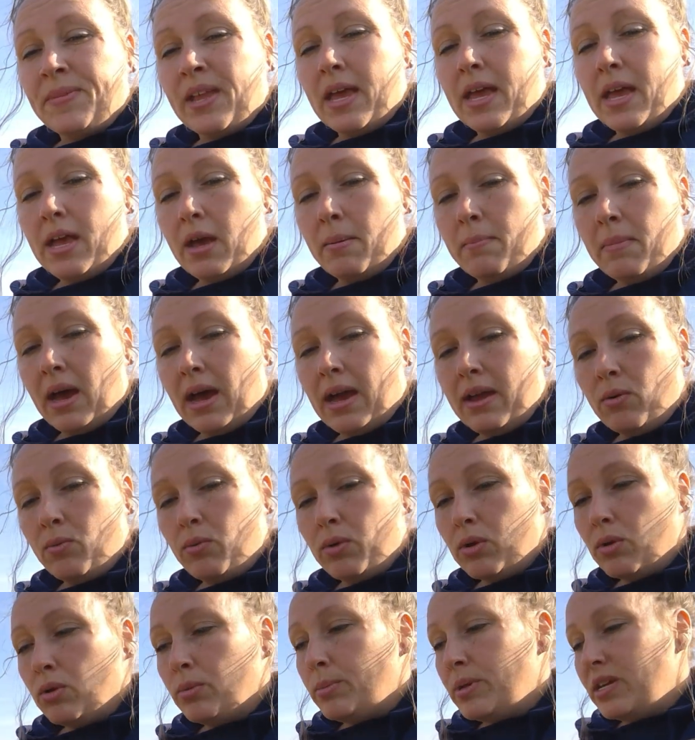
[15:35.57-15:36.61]
Um, I
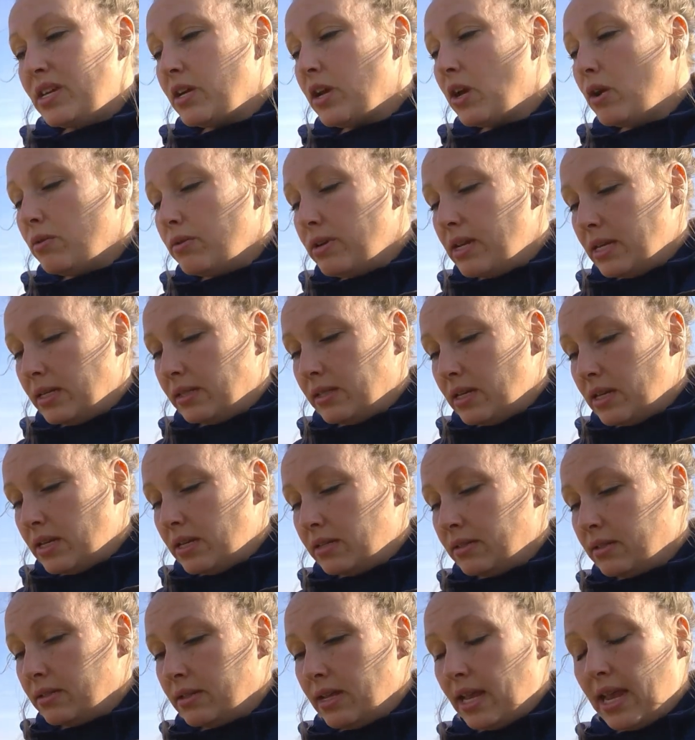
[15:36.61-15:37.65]
will be coating
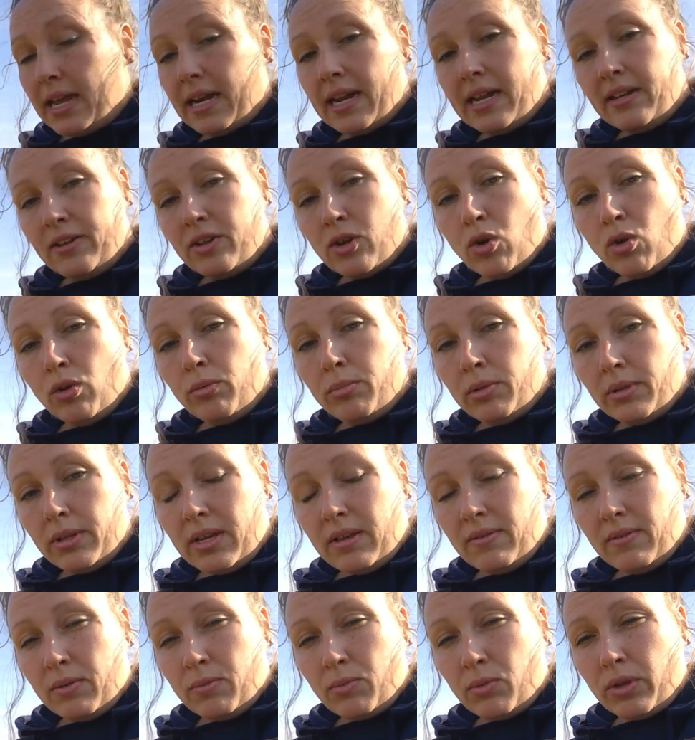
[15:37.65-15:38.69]
these and I don't
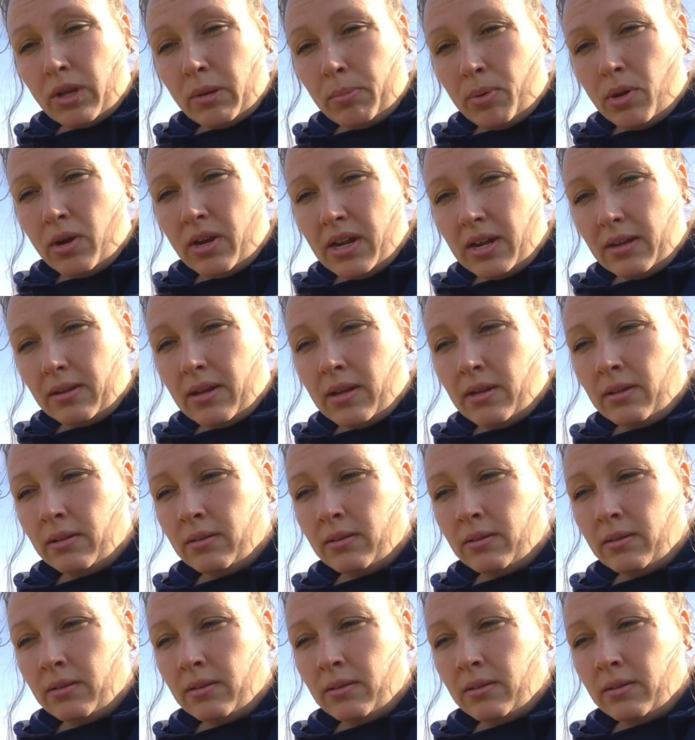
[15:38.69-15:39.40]
believe in really putting,